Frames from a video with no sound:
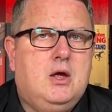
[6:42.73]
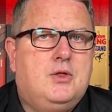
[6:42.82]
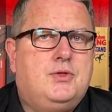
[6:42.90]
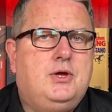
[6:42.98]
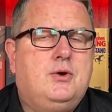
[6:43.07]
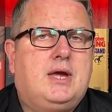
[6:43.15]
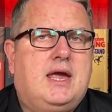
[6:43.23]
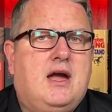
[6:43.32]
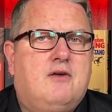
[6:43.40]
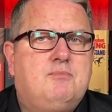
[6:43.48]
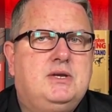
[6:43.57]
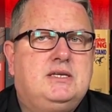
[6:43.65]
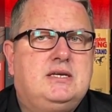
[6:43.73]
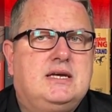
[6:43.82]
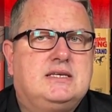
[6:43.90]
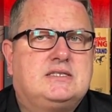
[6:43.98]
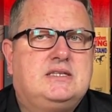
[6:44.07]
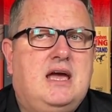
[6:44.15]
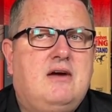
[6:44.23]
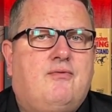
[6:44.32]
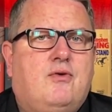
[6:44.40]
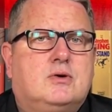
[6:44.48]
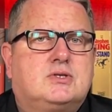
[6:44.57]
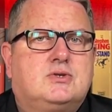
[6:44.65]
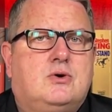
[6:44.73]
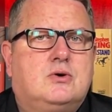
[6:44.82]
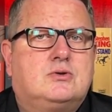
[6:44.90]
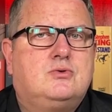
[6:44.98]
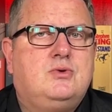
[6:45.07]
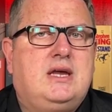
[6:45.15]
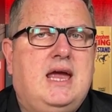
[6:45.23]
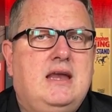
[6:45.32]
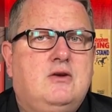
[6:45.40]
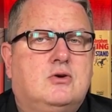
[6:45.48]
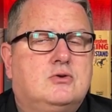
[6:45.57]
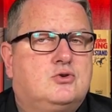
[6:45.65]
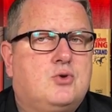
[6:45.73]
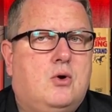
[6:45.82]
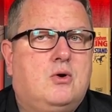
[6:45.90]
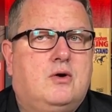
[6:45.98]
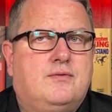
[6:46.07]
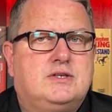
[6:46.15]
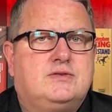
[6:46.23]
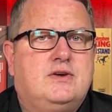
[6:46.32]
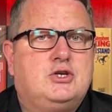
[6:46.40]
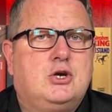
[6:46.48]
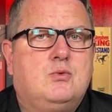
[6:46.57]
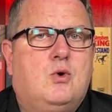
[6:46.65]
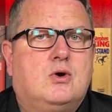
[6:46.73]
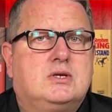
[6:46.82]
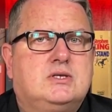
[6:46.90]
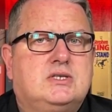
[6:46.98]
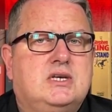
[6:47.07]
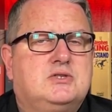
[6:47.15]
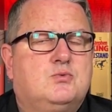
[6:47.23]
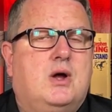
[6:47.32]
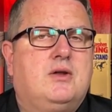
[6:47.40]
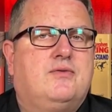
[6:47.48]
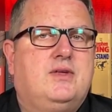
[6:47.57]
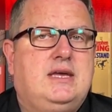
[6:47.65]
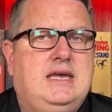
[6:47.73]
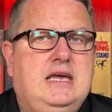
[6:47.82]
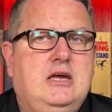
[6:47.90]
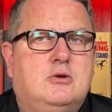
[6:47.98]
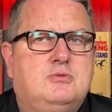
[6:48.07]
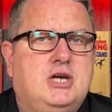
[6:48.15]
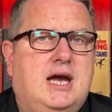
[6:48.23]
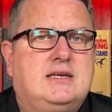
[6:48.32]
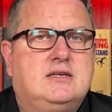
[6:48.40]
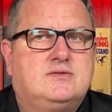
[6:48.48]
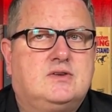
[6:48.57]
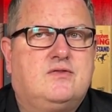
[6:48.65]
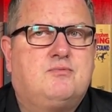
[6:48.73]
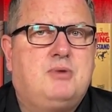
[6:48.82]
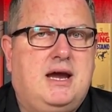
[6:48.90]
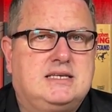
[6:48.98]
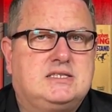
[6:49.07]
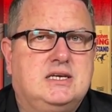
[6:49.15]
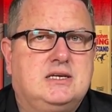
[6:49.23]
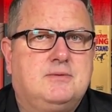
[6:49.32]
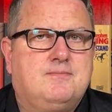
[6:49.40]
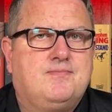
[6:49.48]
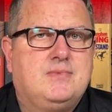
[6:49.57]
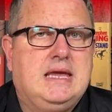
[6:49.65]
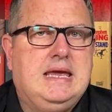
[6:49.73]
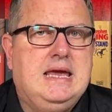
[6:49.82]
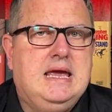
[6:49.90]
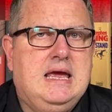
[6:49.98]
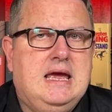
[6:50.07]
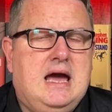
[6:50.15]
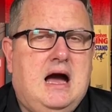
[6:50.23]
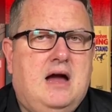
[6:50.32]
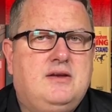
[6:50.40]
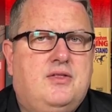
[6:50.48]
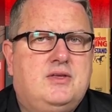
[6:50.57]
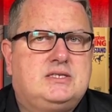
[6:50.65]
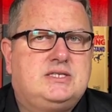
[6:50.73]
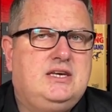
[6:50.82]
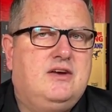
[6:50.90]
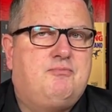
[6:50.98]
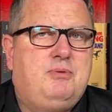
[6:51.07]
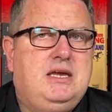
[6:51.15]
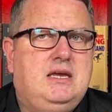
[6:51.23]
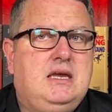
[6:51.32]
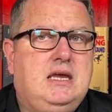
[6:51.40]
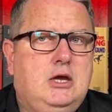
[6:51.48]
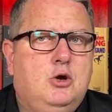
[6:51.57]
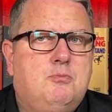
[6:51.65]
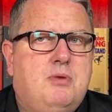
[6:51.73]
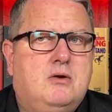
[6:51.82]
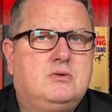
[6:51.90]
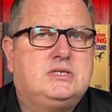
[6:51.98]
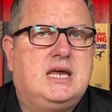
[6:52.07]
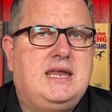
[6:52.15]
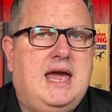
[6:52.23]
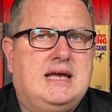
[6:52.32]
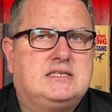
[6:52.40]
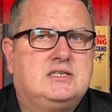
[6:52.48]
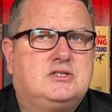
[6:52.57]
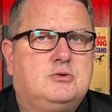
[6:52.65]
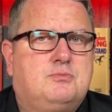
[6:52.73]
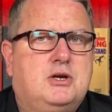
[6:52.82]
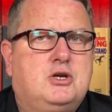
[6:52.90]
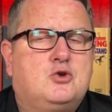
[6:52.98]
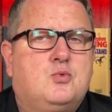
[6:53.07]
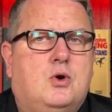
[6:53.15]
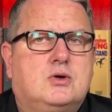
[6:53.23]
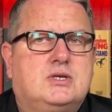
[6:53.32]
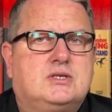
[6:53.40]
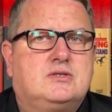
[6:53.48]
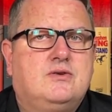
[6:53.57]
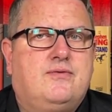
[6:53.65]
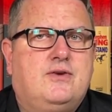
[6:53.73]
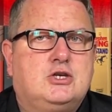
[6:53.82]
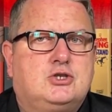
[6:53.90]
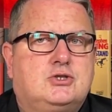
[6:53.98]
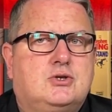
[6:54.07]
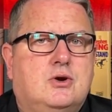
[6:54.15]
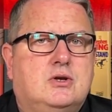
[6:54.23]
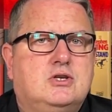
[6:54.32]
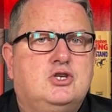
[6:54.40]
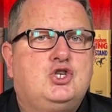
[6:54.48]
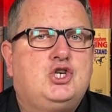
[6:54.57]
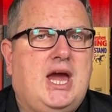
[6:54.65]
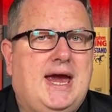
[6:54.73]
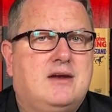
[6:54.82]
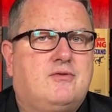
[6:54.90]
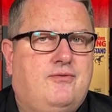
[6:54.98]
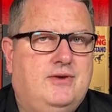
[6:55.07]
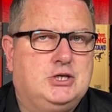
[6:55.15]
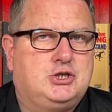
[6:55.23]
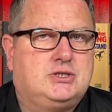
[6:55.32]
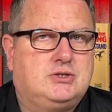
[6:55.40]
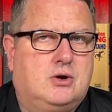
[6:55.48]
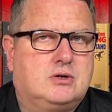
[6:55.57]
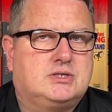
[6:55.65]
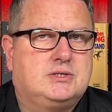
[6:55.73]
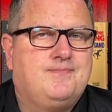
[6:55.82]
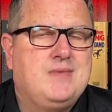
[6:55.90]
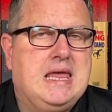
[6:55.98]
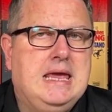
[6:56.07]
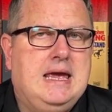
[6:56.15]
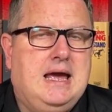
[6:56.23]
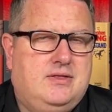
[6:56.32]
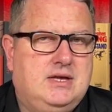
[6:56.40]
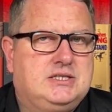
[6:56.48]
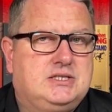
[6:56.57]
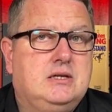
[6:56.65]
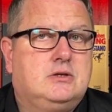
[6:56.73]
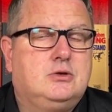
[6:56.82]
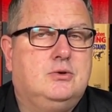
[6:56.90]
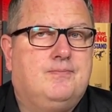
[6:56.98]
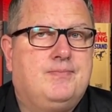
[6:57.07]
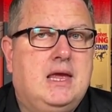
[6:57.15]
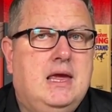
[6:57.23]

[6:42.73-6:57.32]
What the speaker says: The UK government has therefore sought to regain control of its fishing waters as one of the key objectives of Brexit. Under the CFP, EU boats had access to British waters to fish certain shared fish stocks, and they still do.